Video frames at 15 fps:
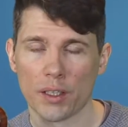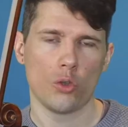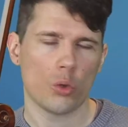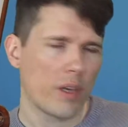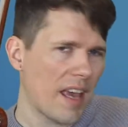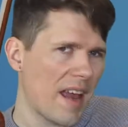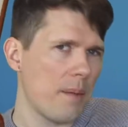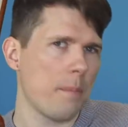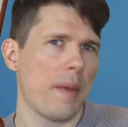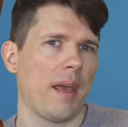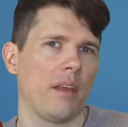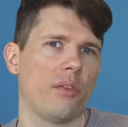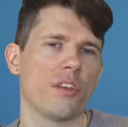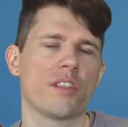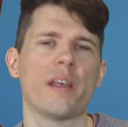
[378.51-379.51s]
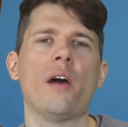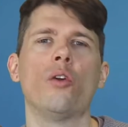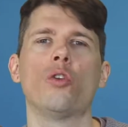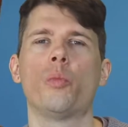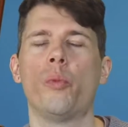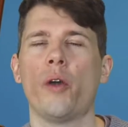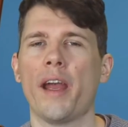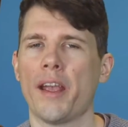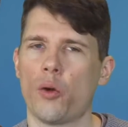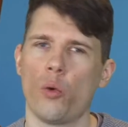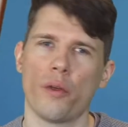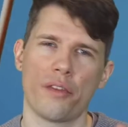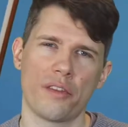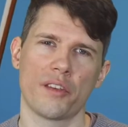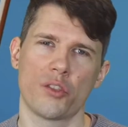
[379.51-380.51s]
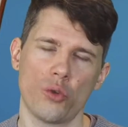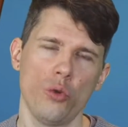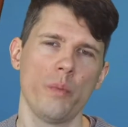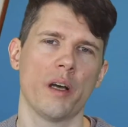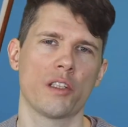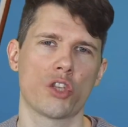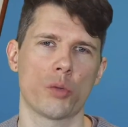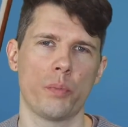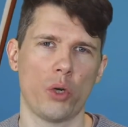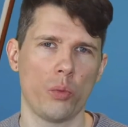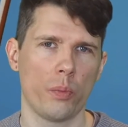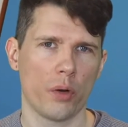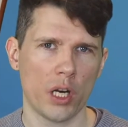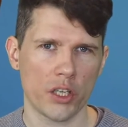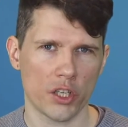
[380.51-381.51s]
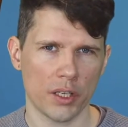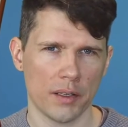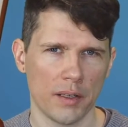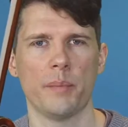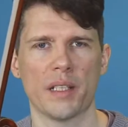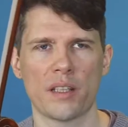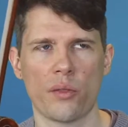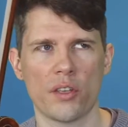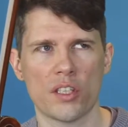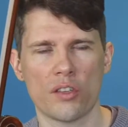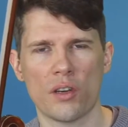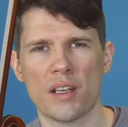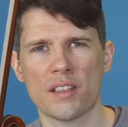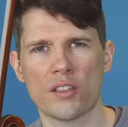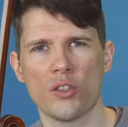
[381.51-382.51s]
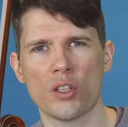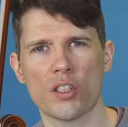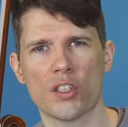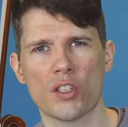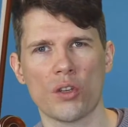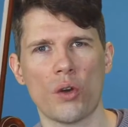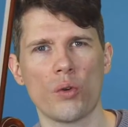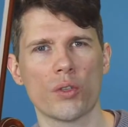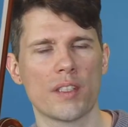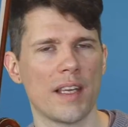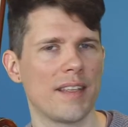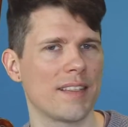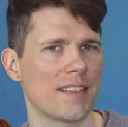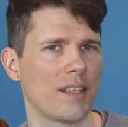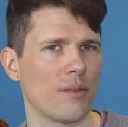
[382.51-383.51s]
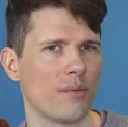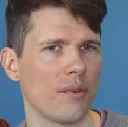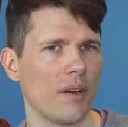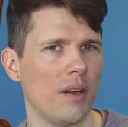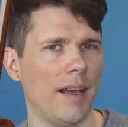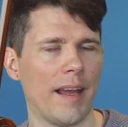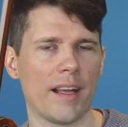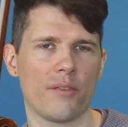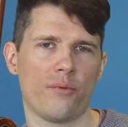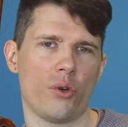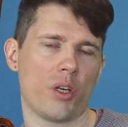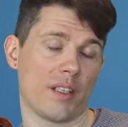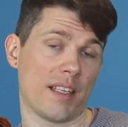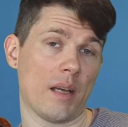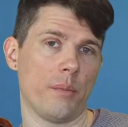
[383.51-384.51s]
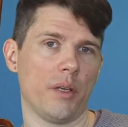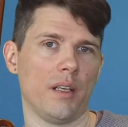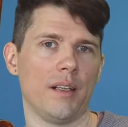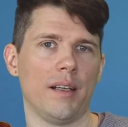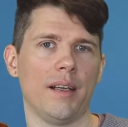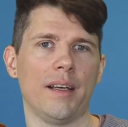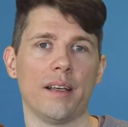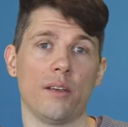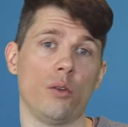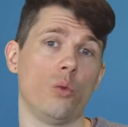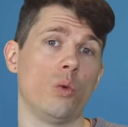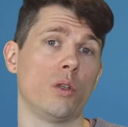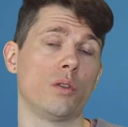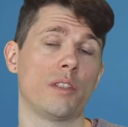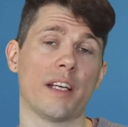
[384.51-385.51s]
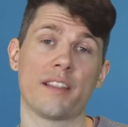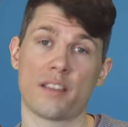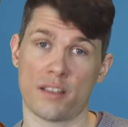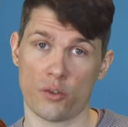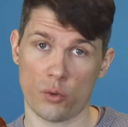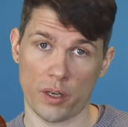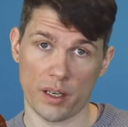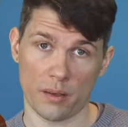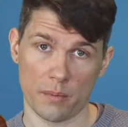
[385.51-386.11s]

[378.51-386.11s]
You can make the sound break with too much bow pressure, but the string is not so sensitive like, for example, a one gut string.